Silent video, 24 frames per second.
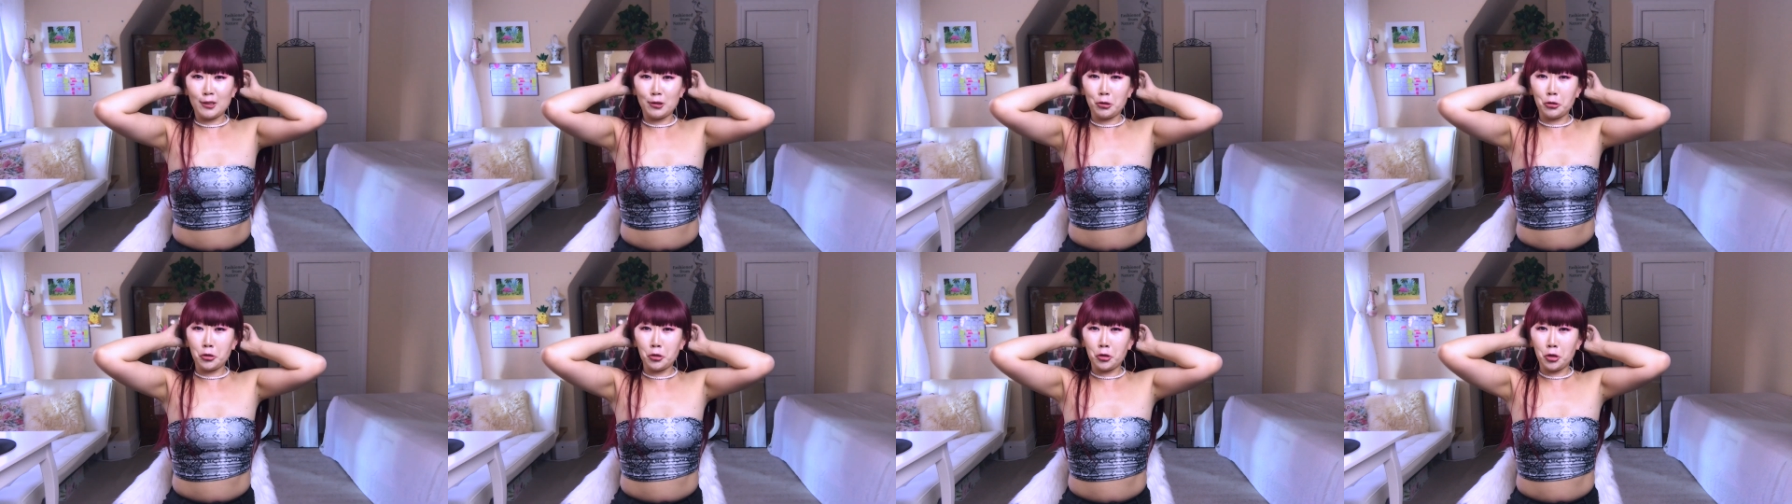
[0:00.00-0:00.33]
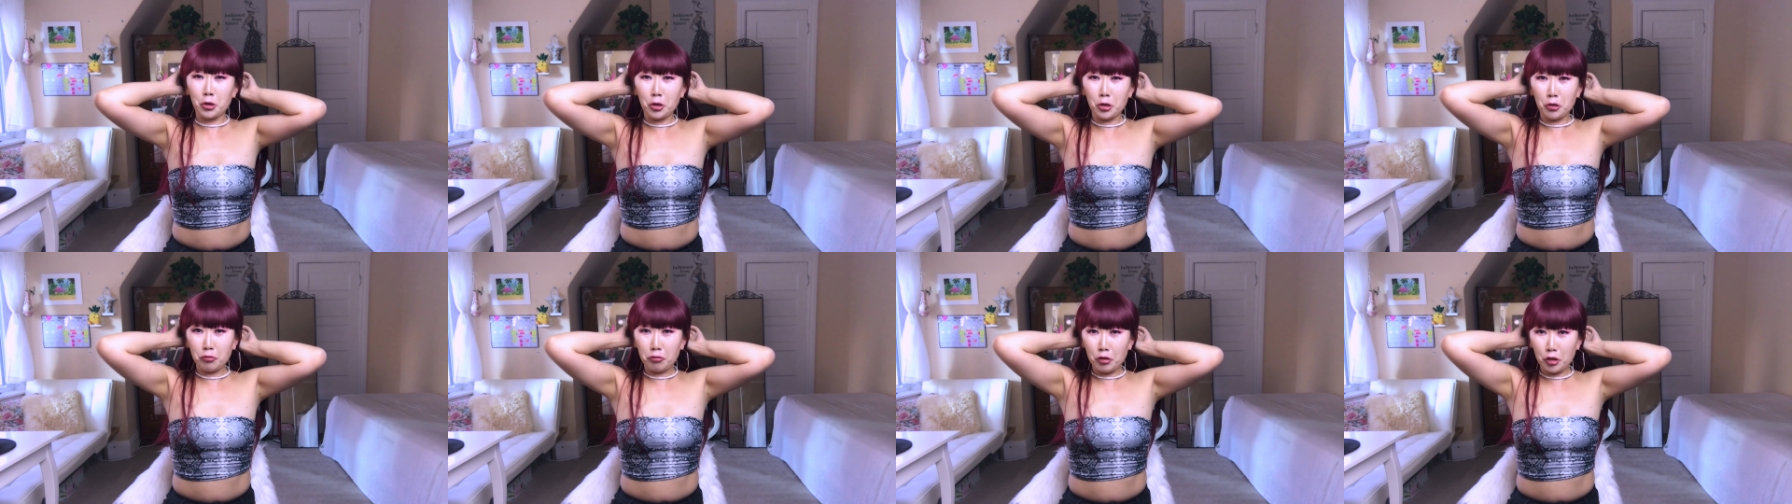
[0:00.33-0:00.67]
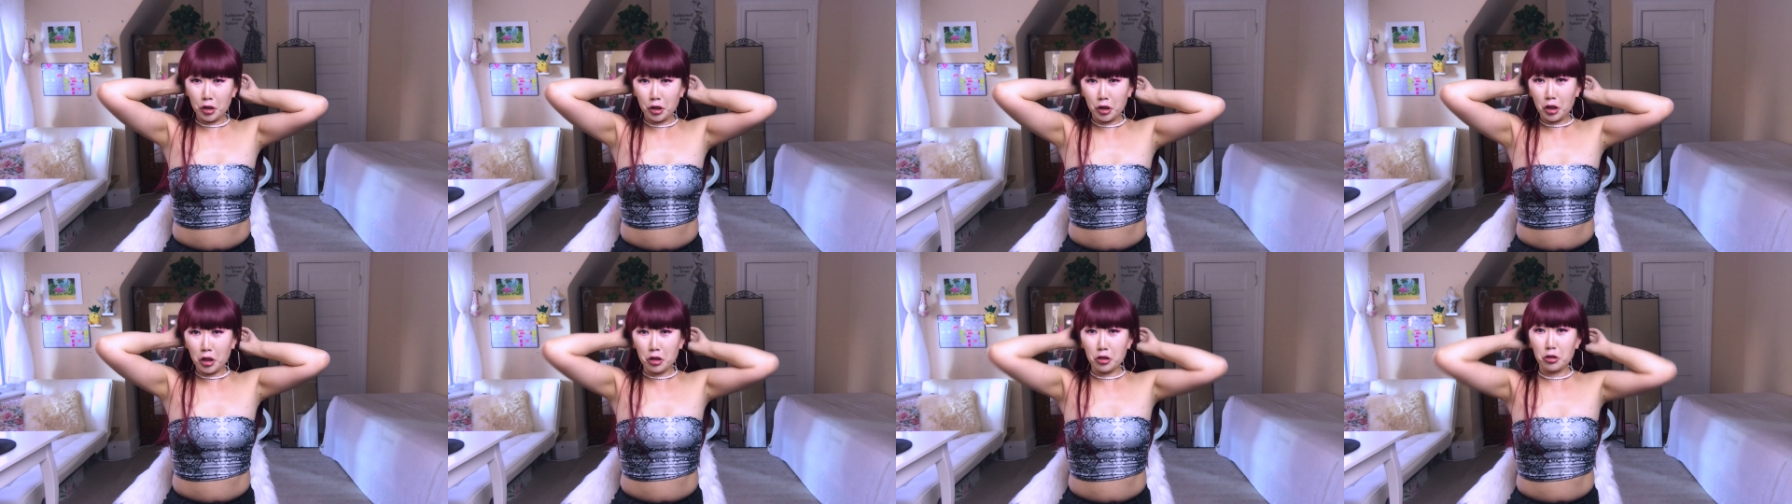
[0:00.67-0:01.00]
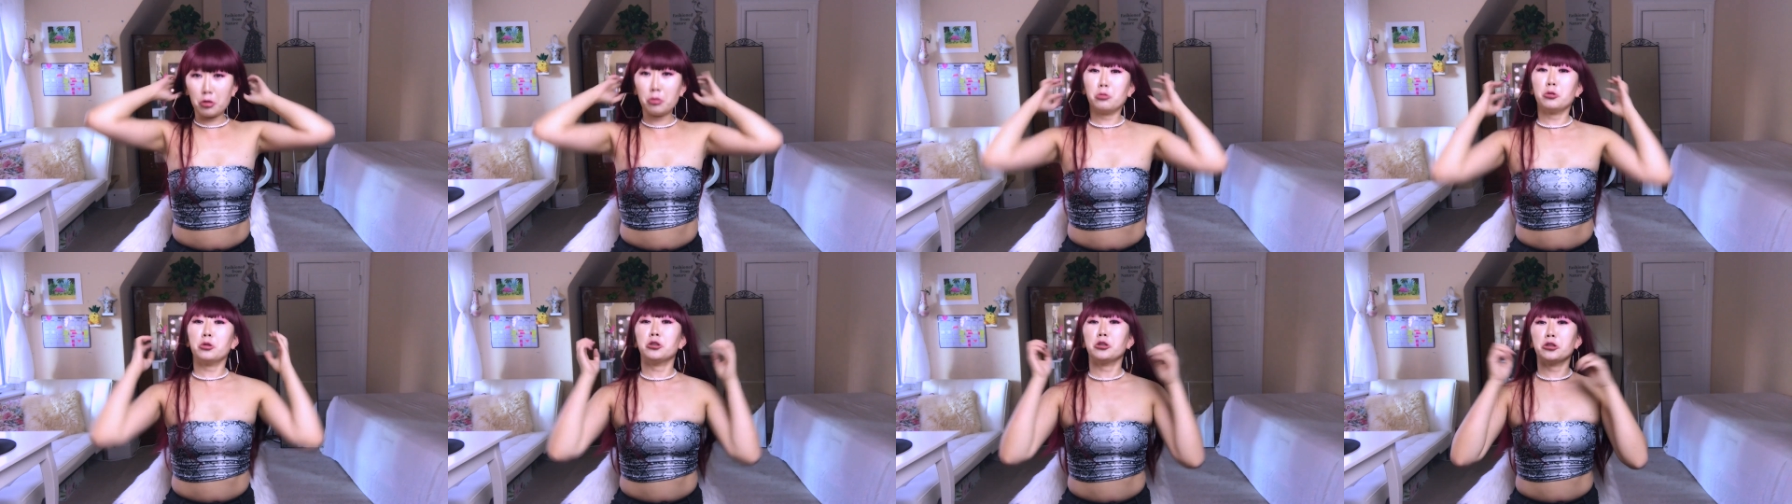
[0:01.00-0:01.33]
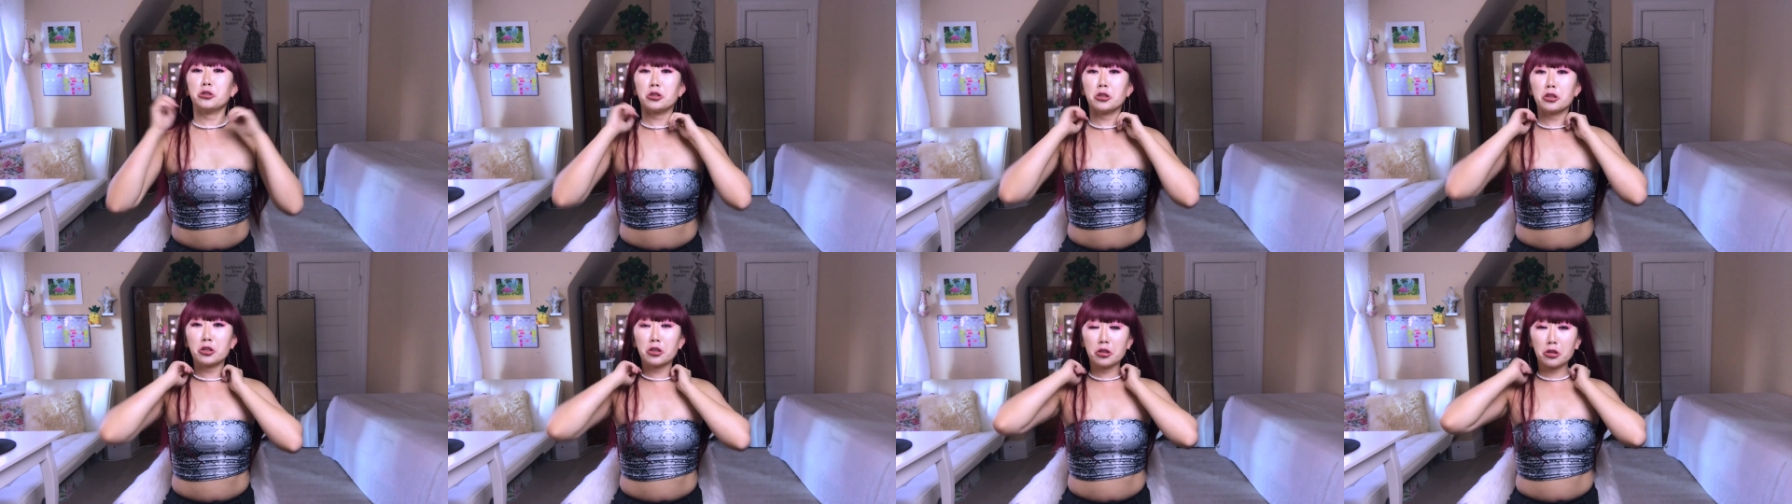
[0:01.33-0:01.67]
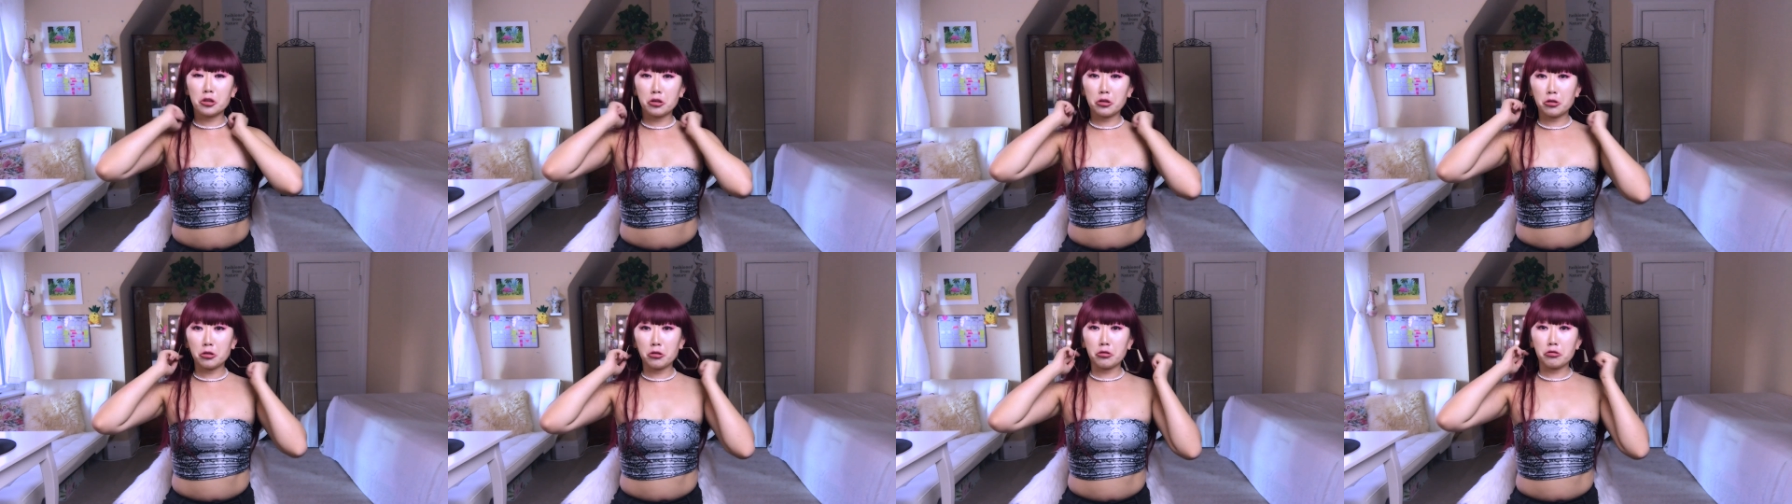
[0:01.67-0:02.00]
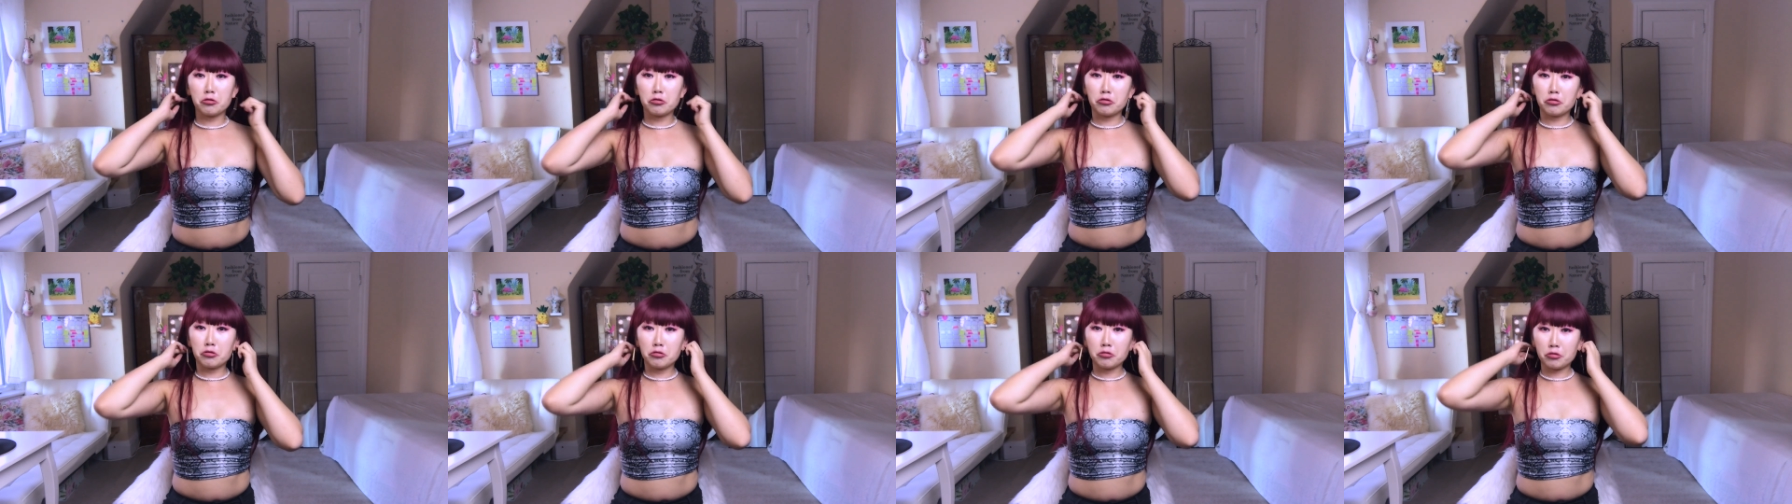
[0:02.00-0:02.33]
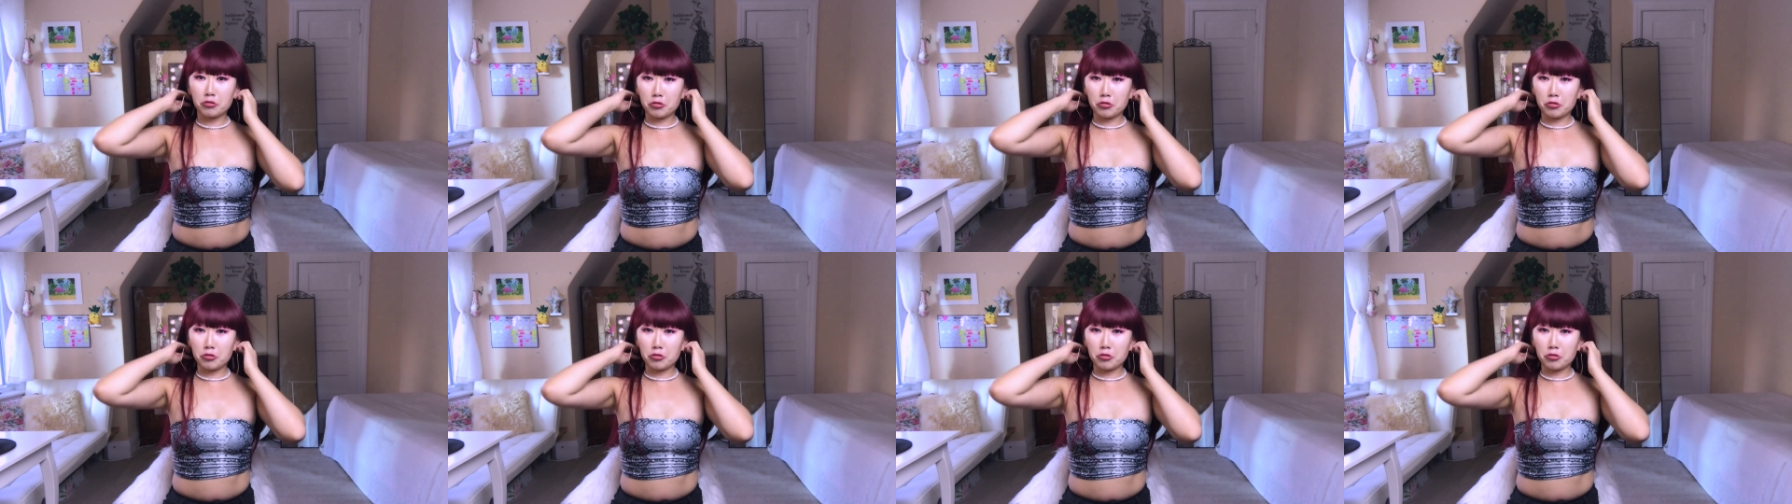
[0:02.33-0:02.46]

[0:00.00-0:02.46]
really love it. I don't want to take it off.